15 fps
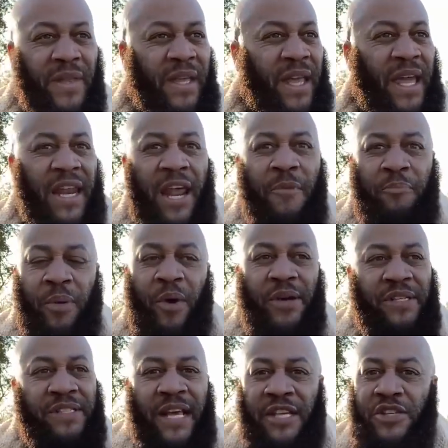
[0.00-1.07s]
Any
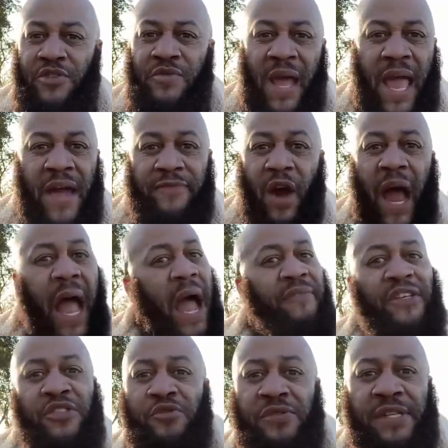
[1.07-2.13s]
employees that you have or
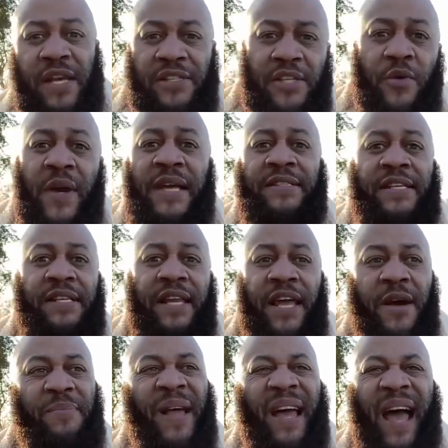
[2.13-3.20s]
however you set your entity
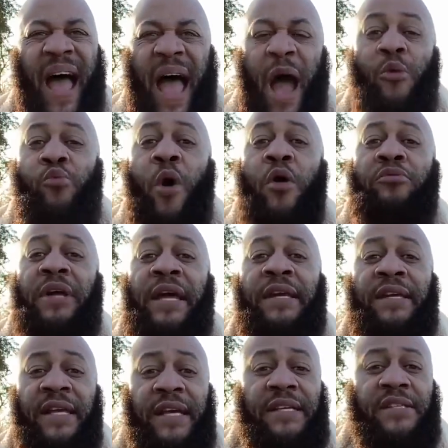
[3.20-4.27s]
up, I want at
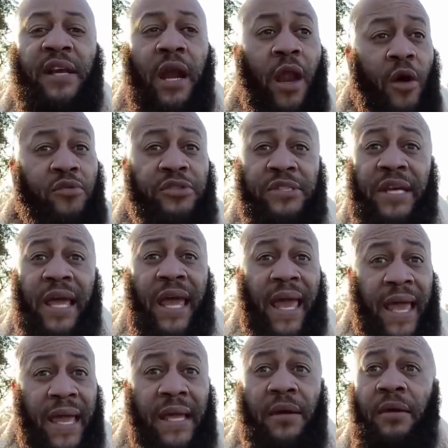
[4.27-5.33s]
least close to
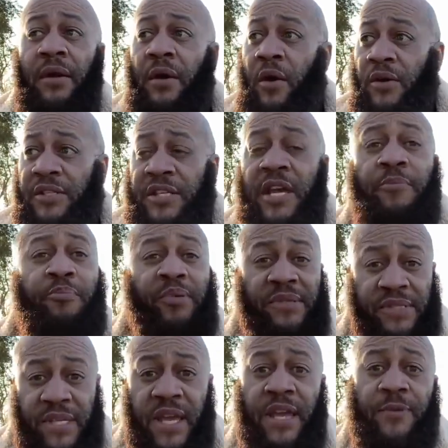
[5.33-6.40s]
8 or
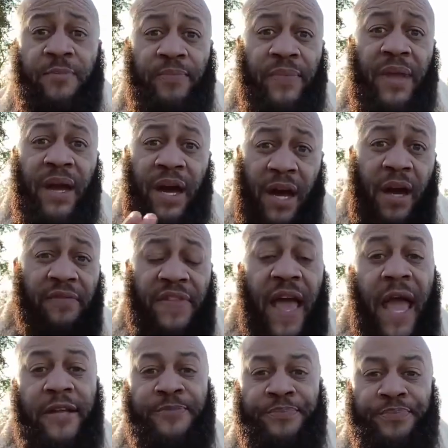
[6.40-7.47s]
10% of
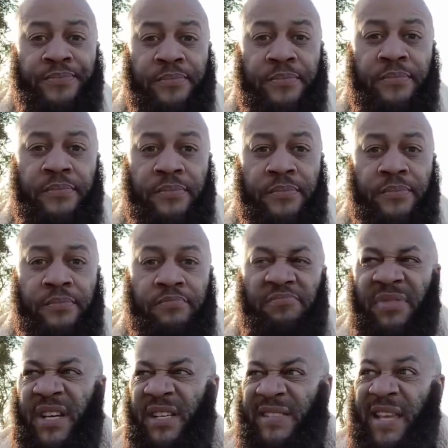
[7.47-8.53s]
that.
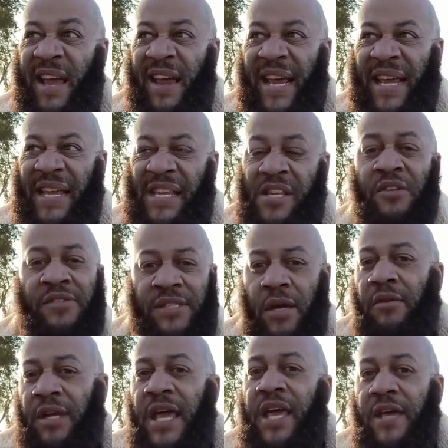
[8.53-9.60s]
Because that you
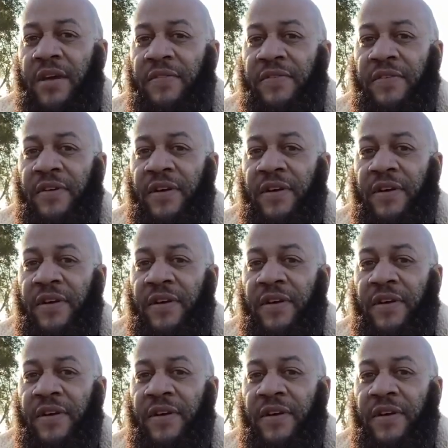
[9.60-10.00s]
still live